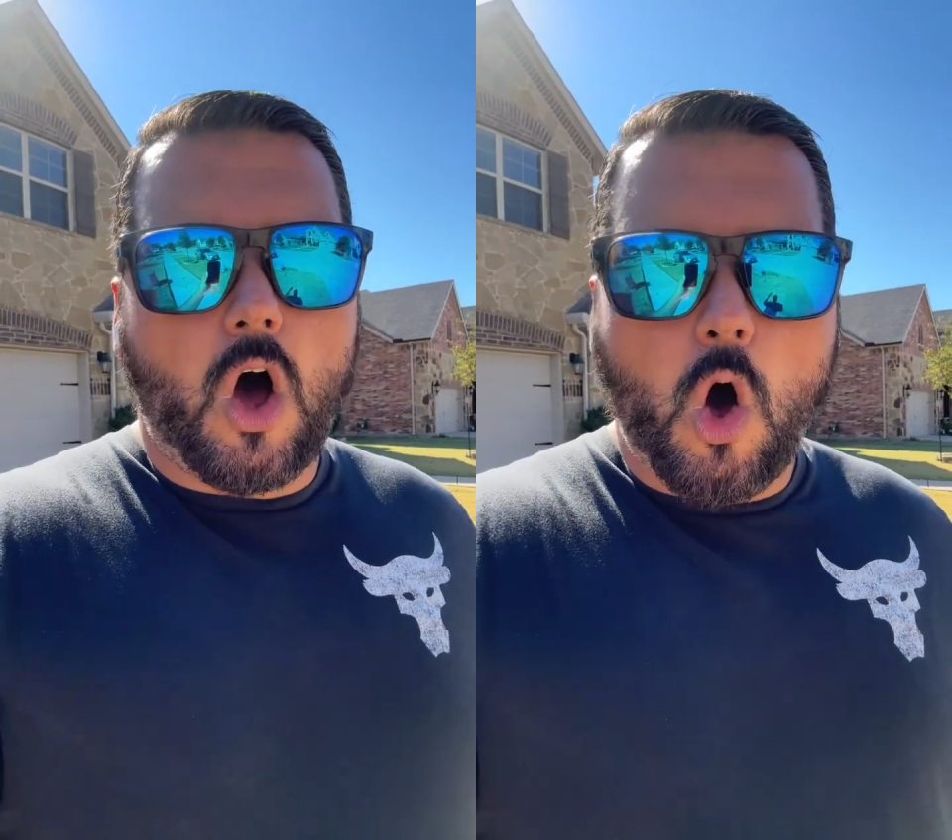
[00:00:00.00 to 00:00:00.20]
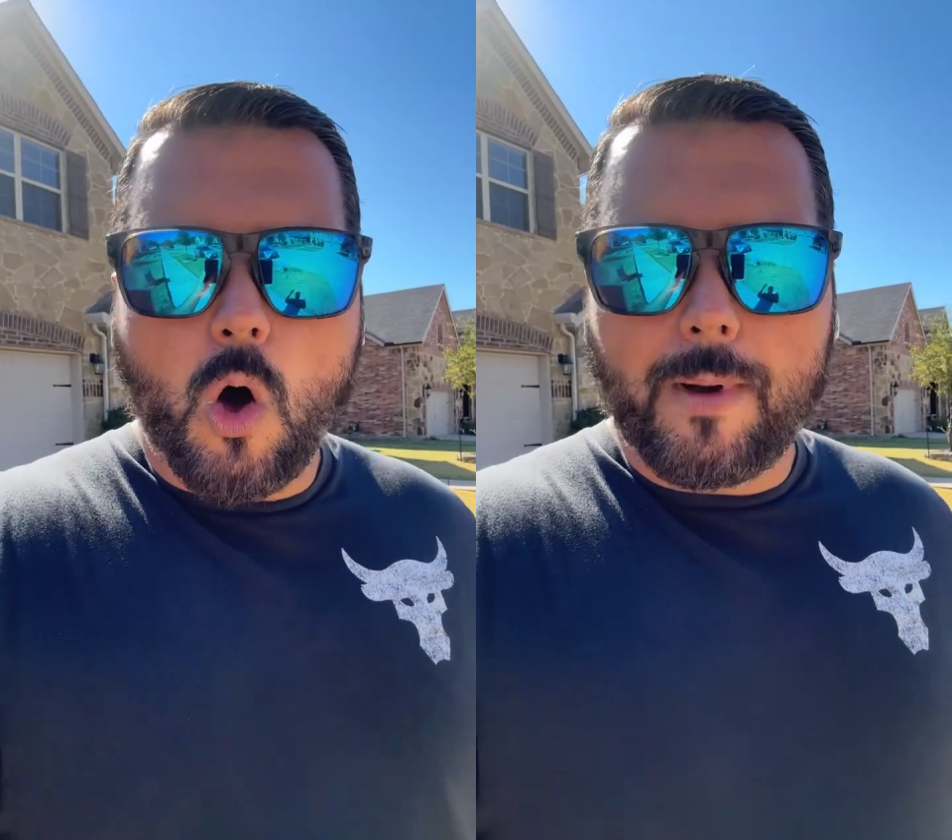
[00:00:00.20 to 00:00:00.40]

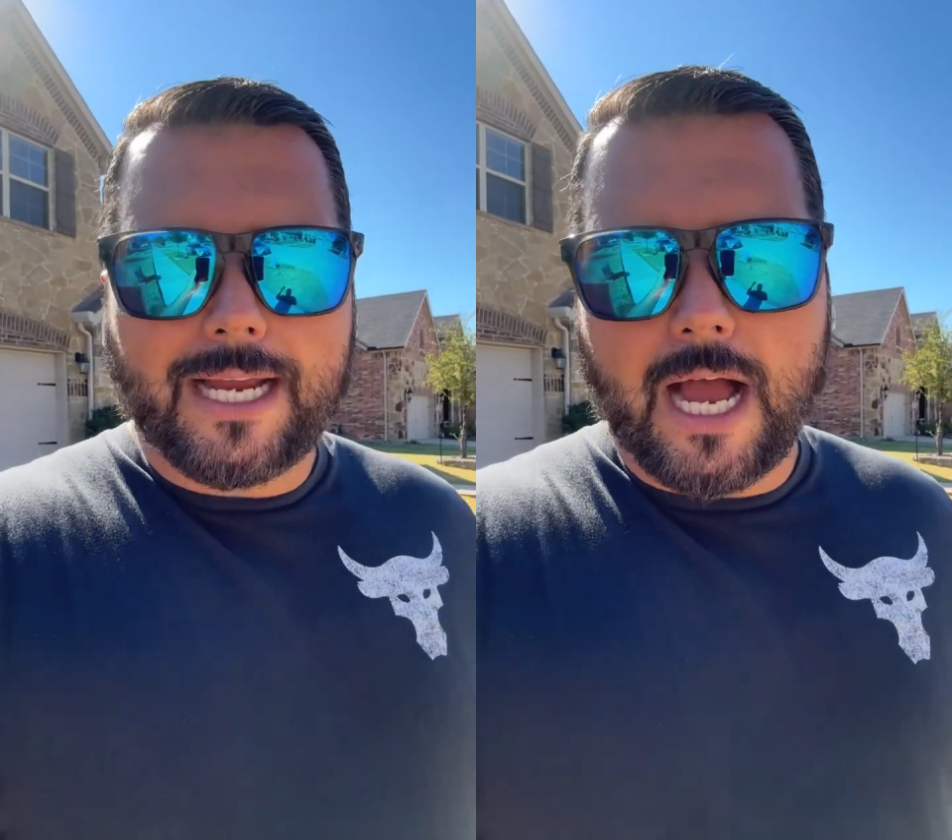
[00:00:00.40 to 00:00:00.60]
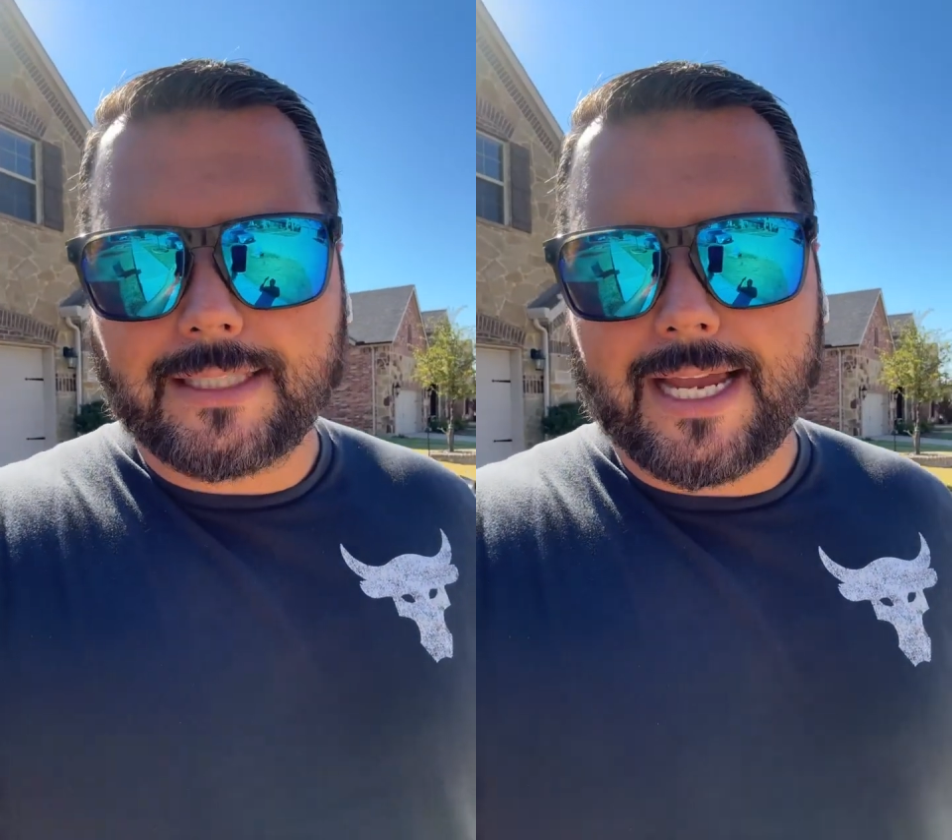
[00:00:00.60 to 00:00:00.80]
All
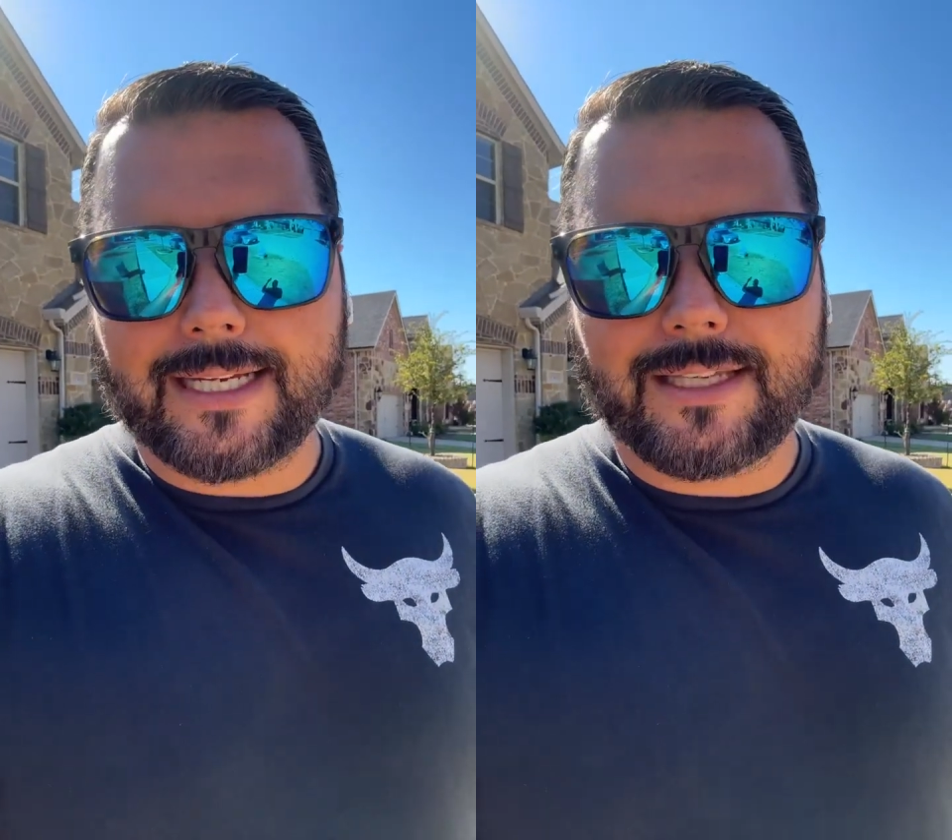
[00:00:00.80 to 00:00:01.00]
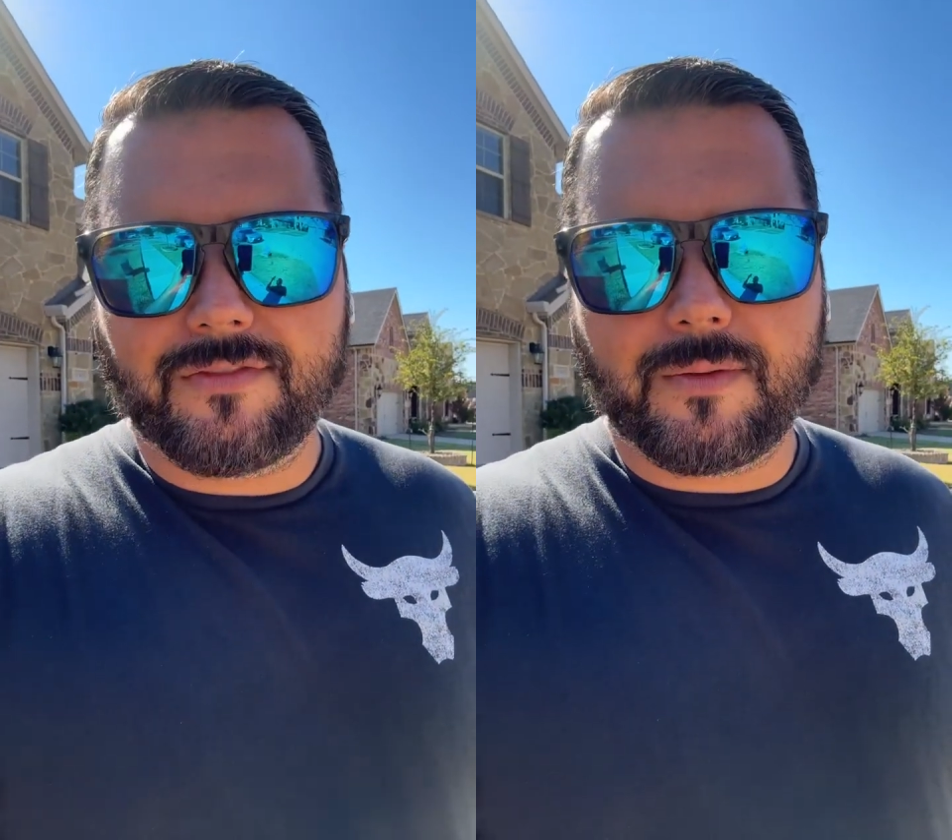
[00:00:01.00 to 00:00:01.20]
my
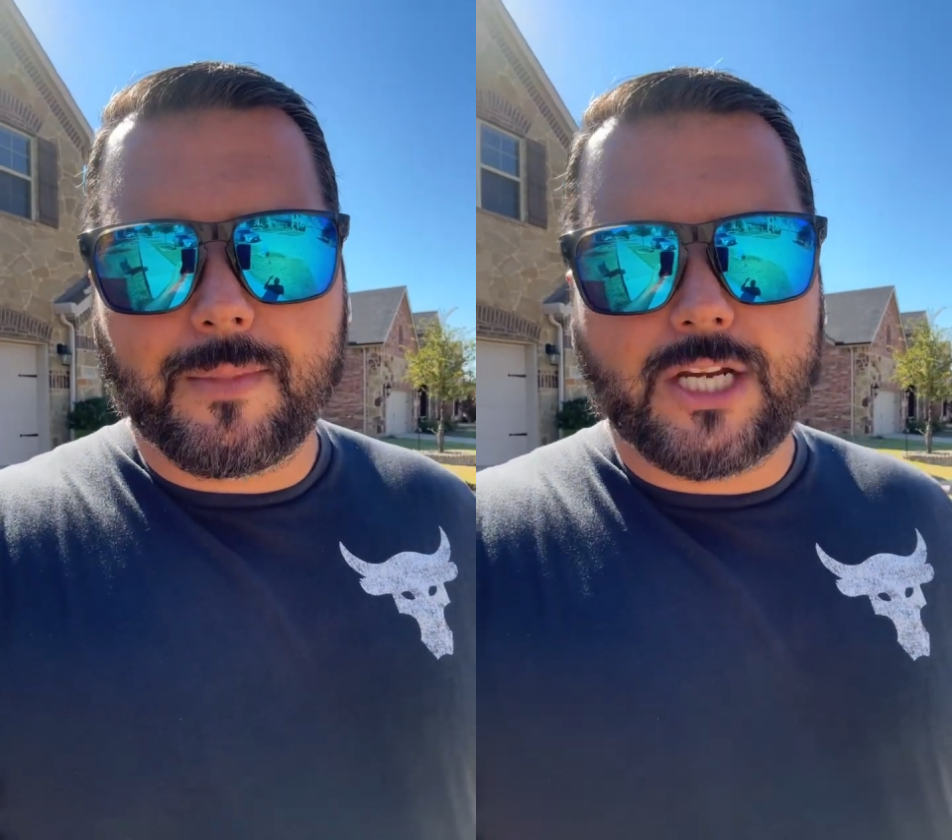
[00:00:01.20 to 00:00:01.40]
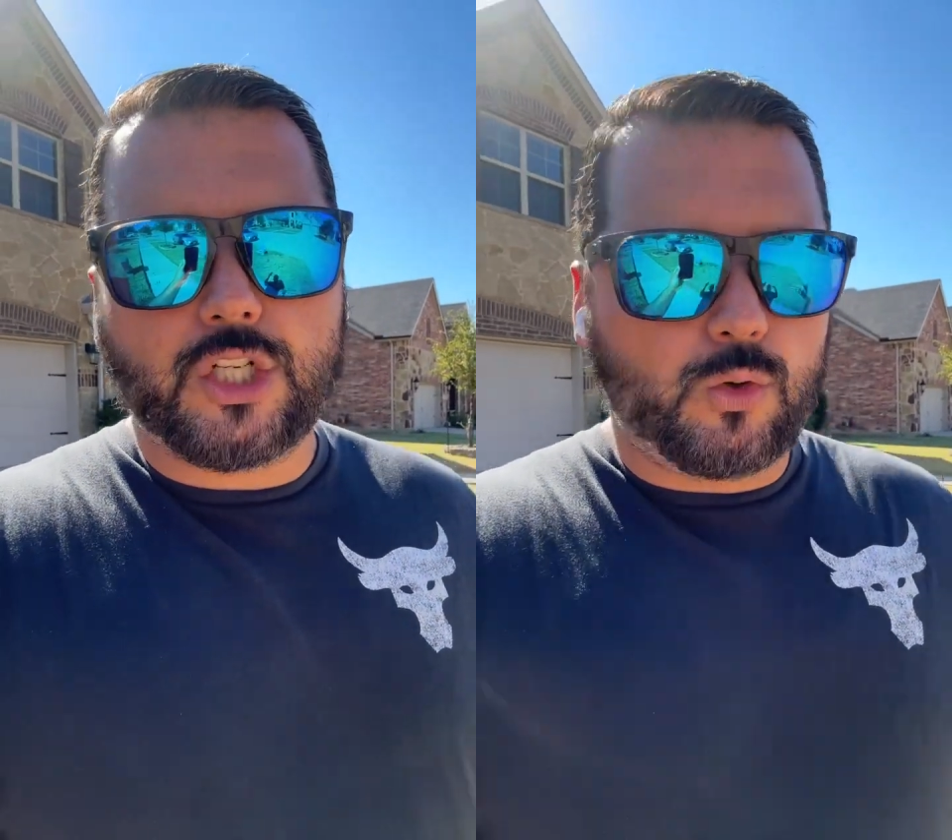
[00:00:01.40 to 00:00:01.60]
contact
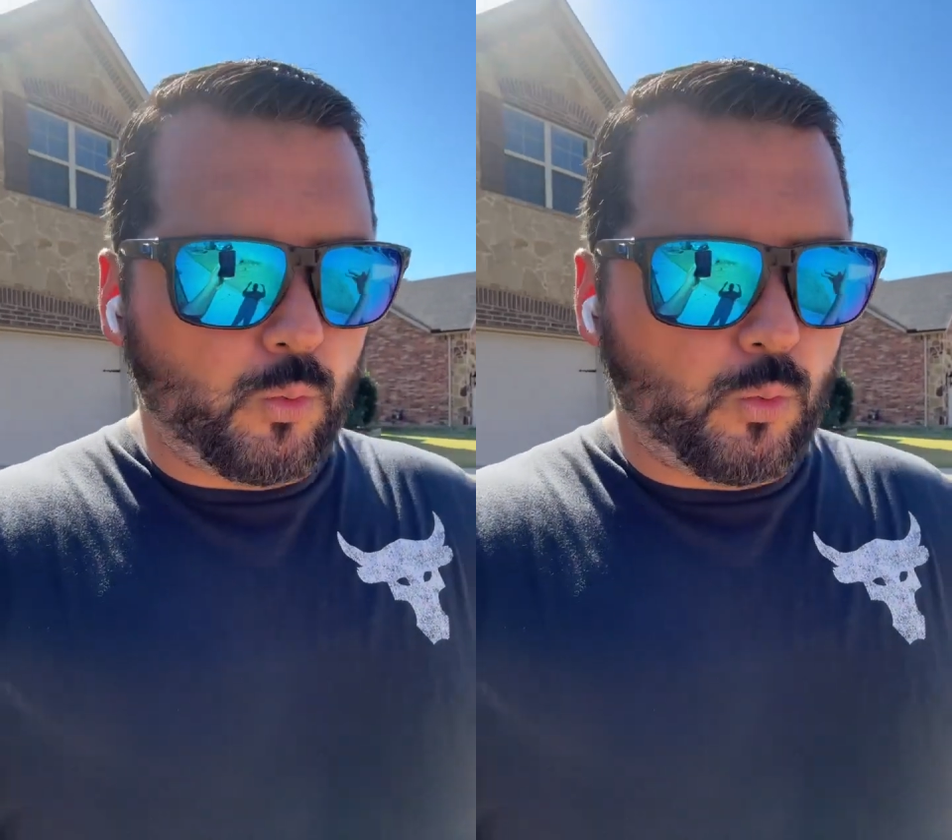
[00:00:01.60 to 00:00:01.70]
information